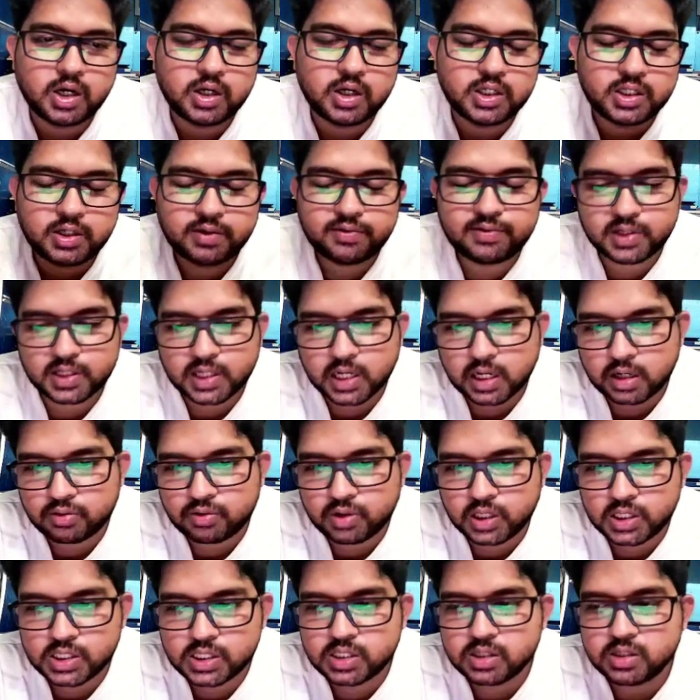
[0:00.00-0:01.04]

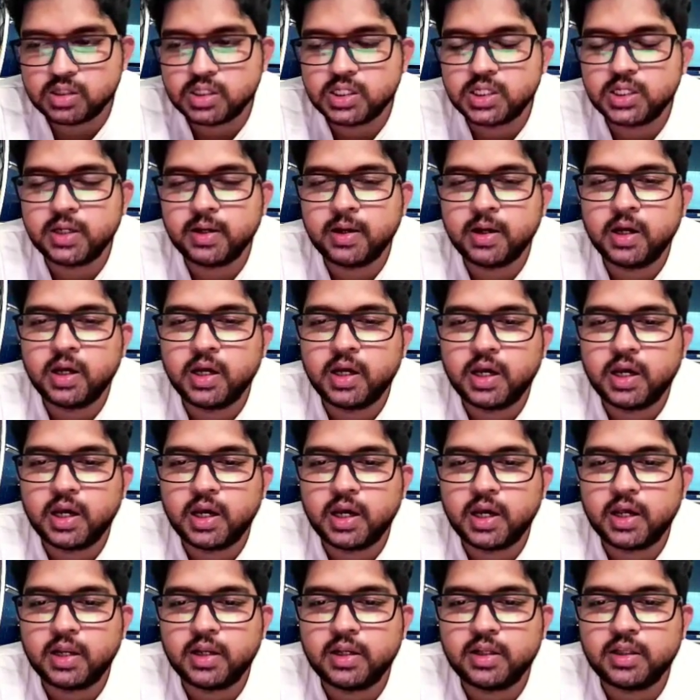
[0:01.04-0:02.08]
DFT calculation,
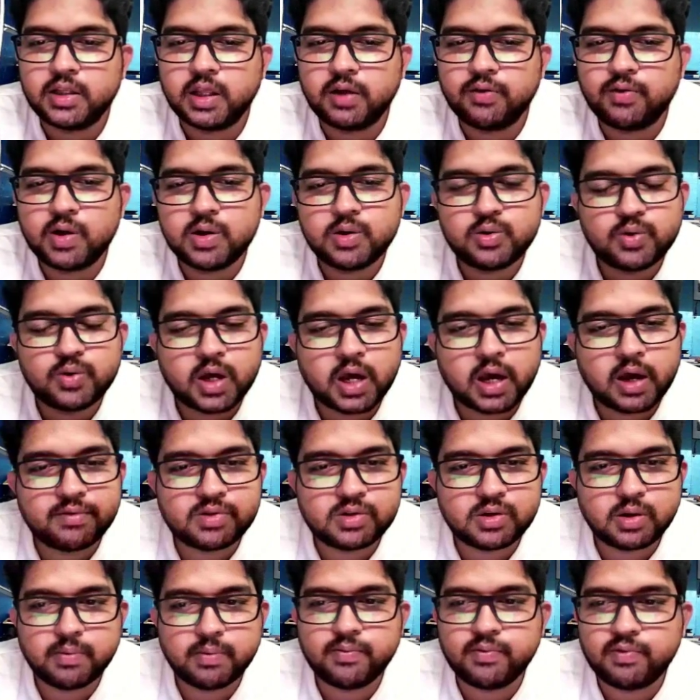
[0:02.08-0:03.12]
and they want
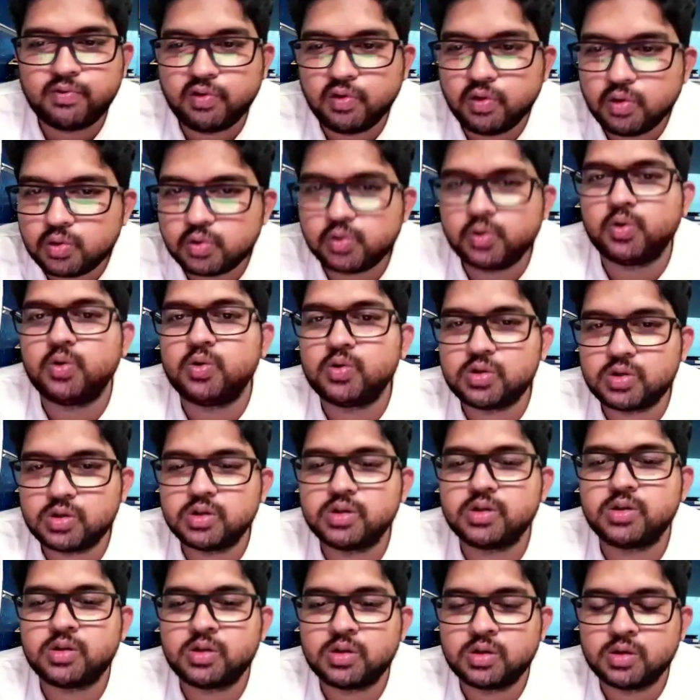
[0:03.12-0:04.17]
to have some full
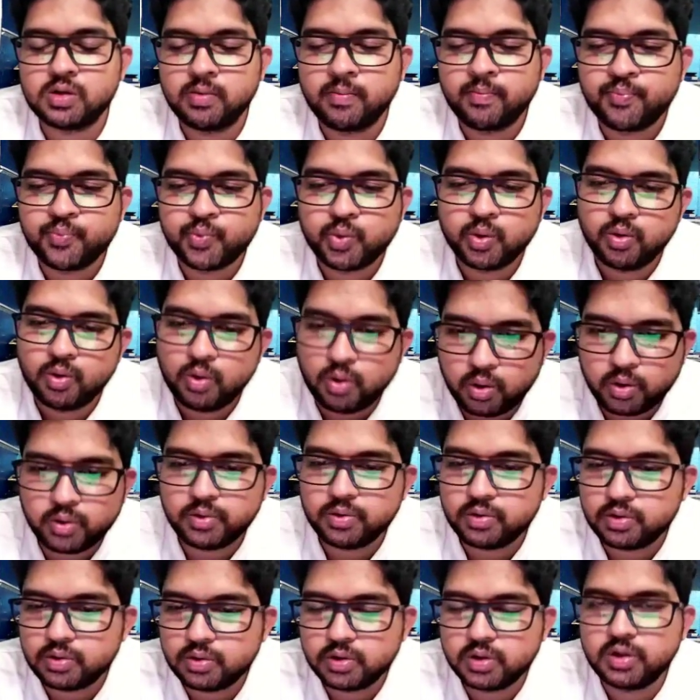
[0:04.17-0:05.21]
courses
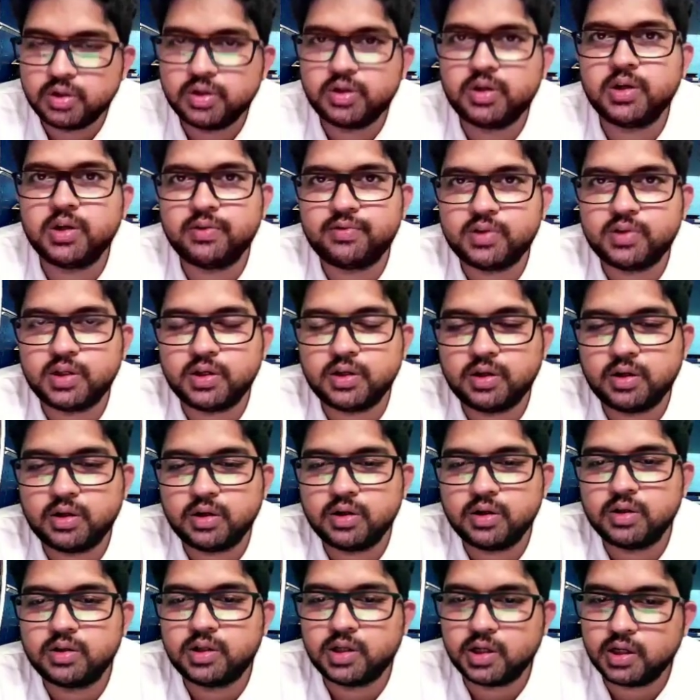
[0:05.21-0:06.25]
on
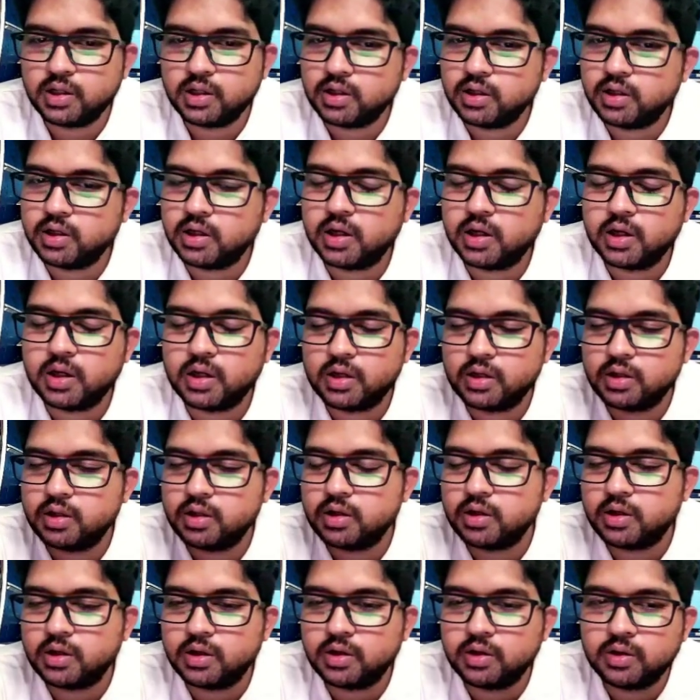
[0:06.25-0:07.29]
DFT theory
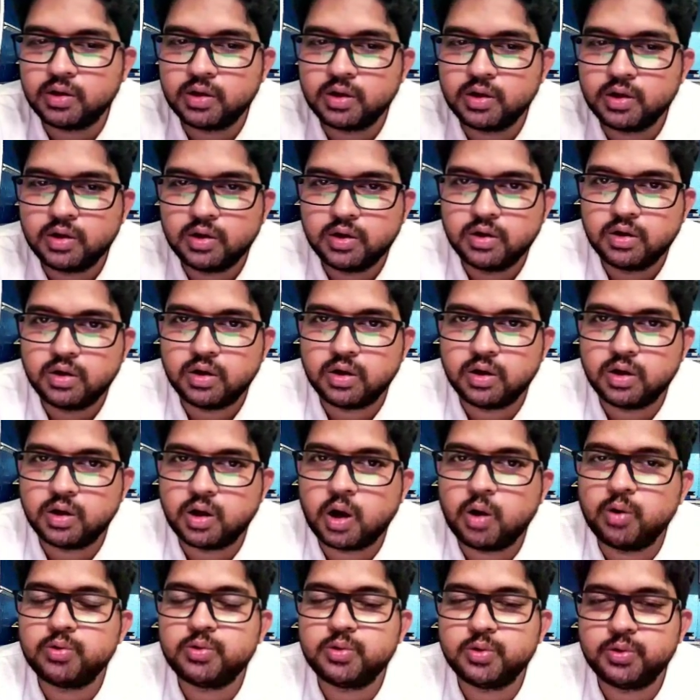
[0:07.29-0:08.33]
and the
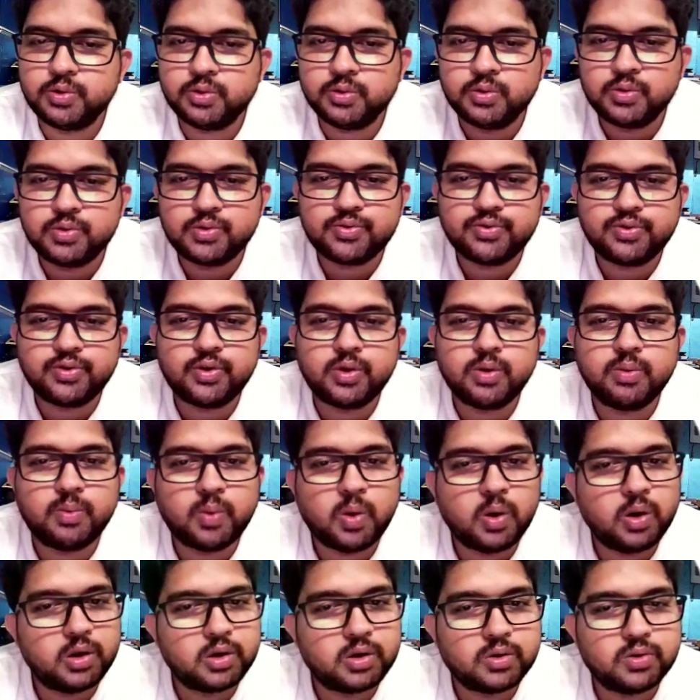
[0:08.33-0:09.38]
how to use
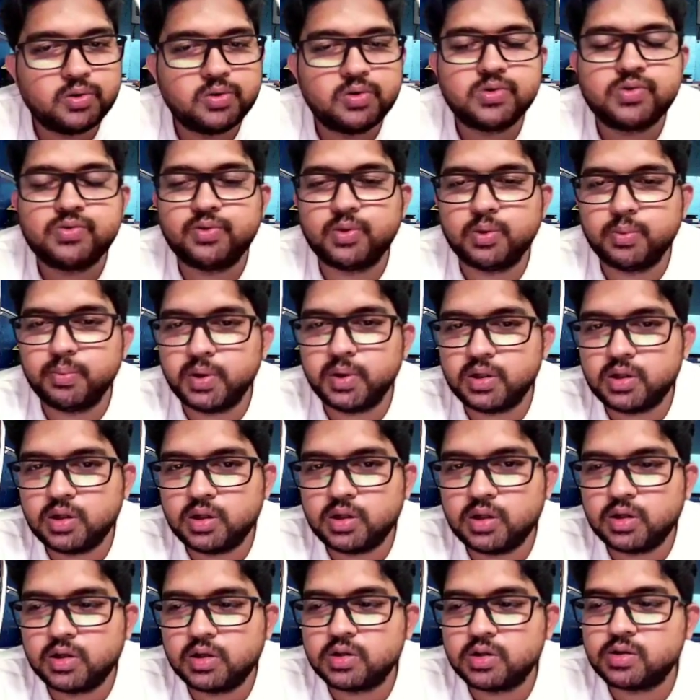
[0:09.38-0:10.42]
for molecules, for
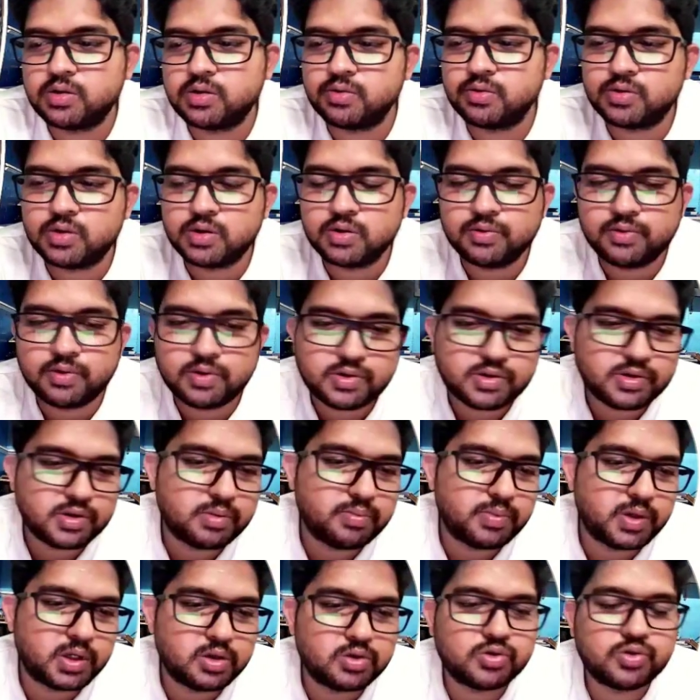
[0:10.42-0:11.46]
materials using
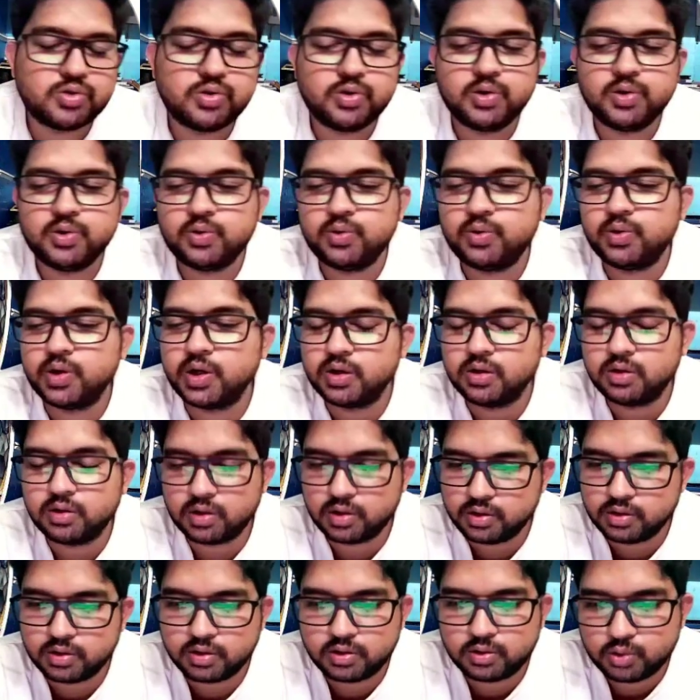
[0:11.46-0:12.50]
Gaussian Metal Studio
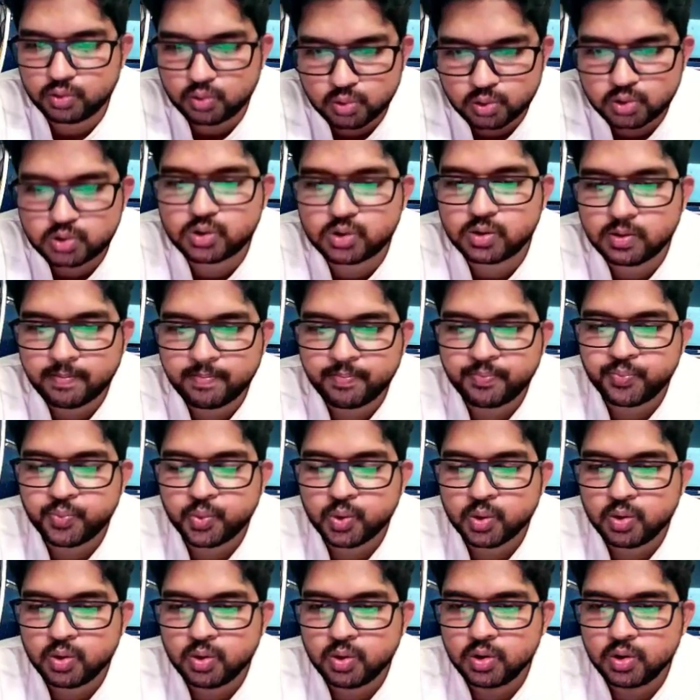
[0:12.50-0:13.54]
and other tools.